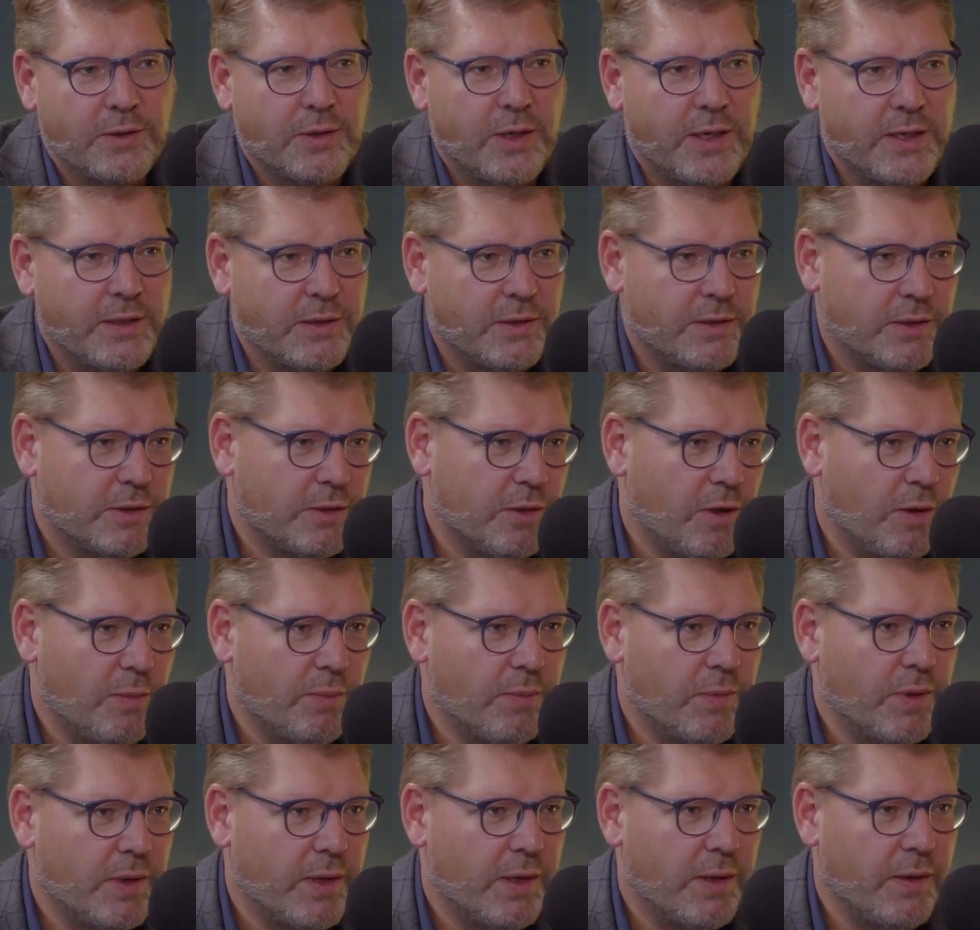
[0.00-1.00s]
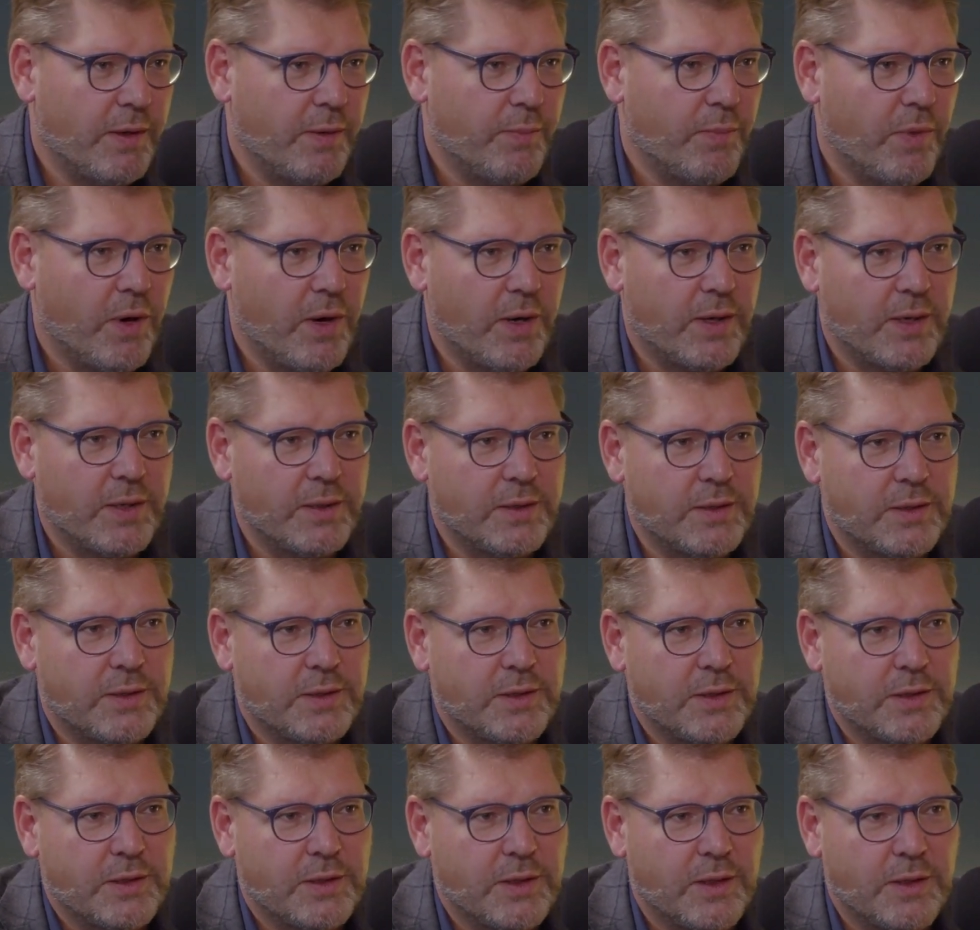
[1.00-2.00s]
In some
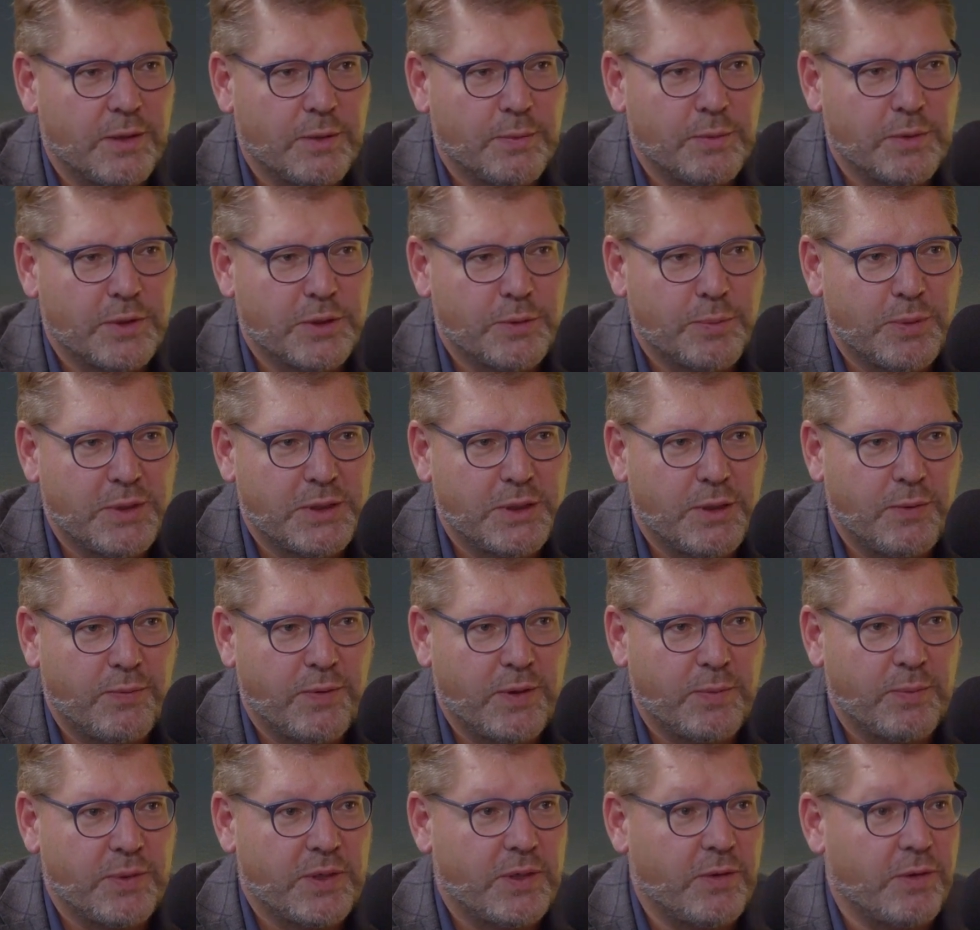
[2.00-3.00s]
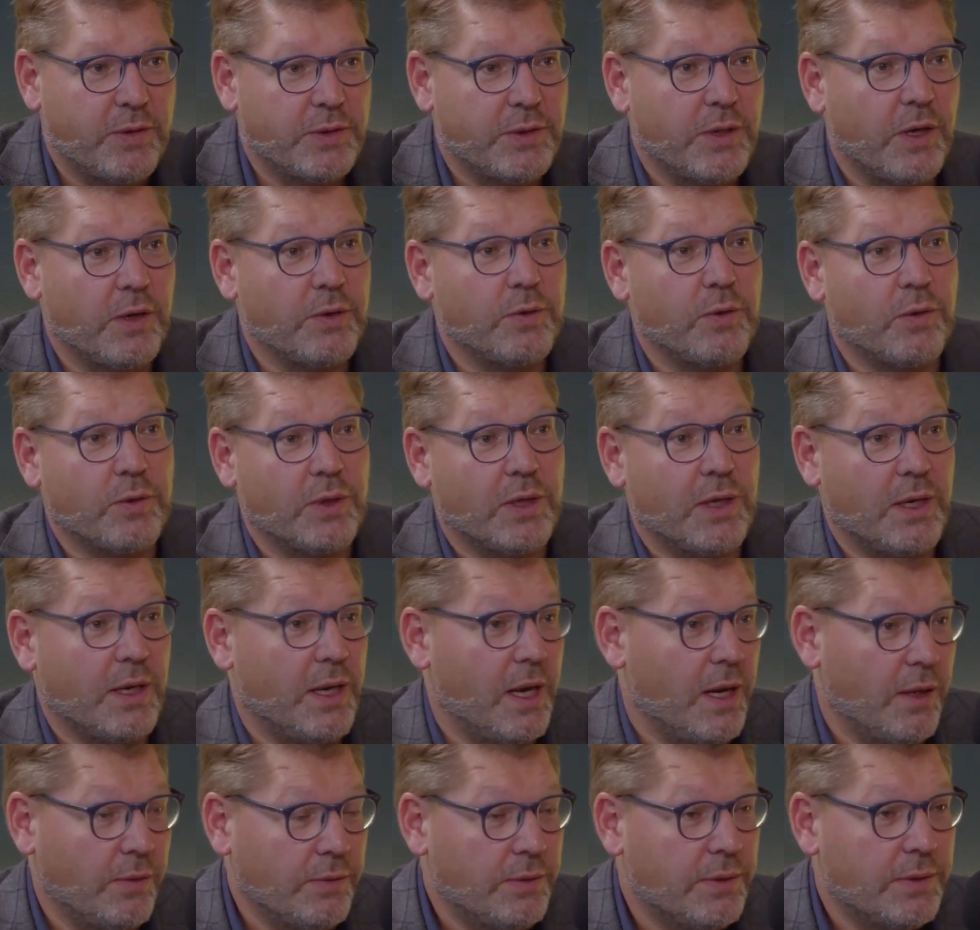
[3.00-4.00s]
markets, specific materials are not
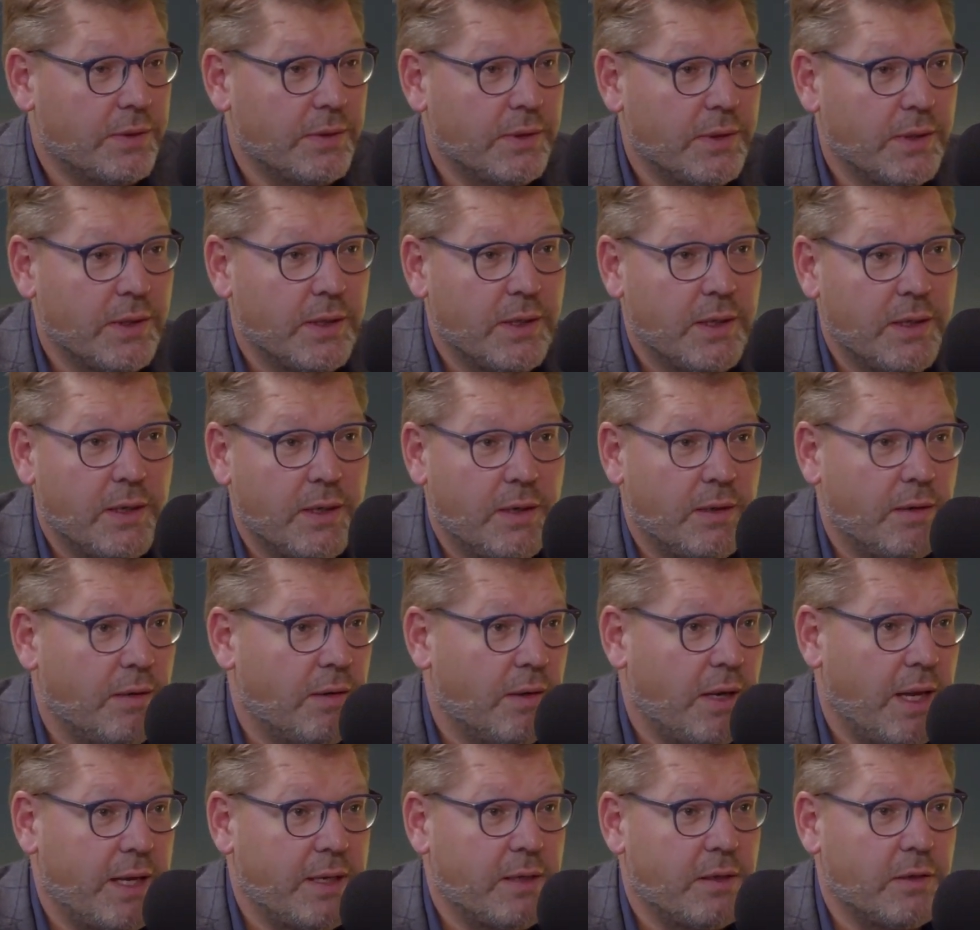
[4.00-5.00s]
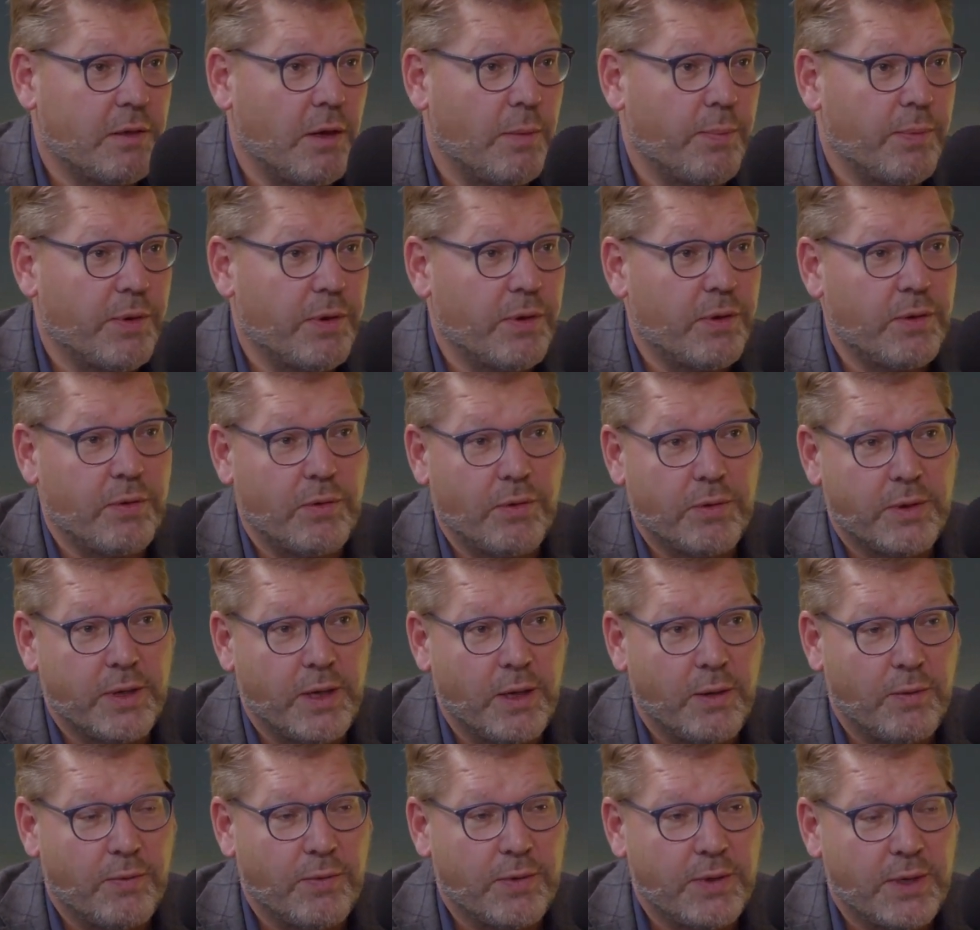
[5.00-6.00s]
allowed, like copper or
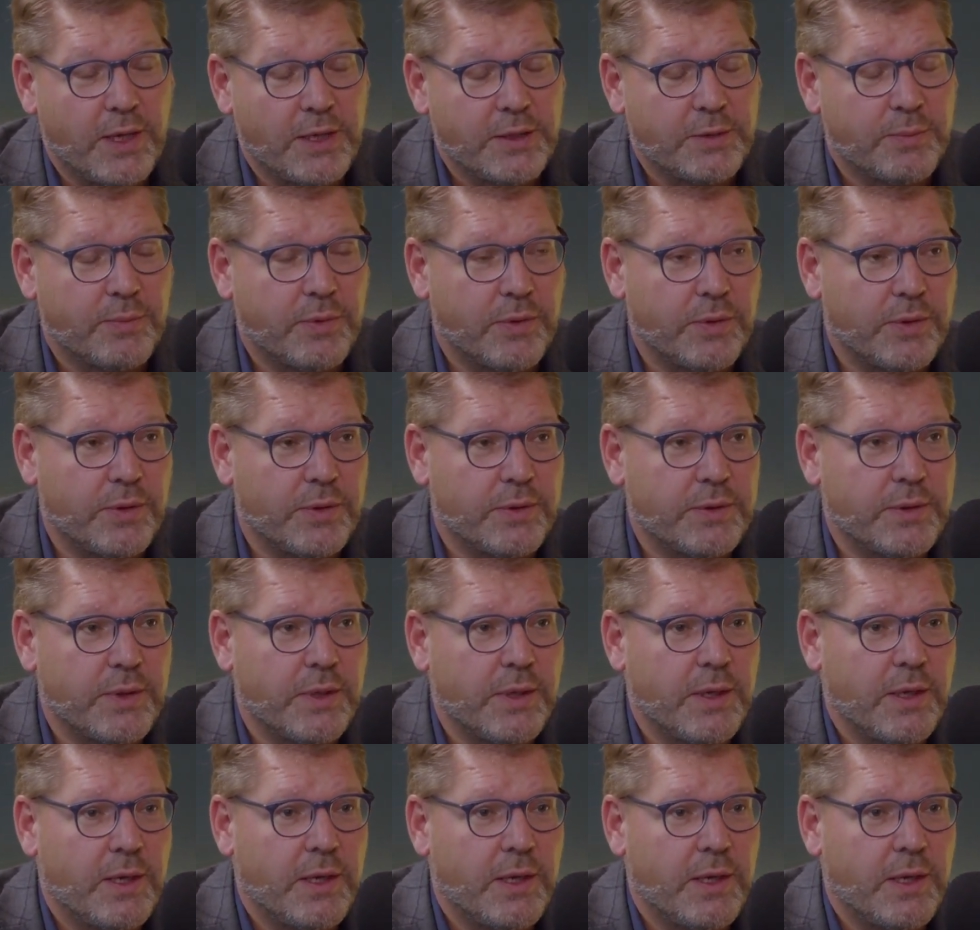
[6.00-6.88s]
galvanized product.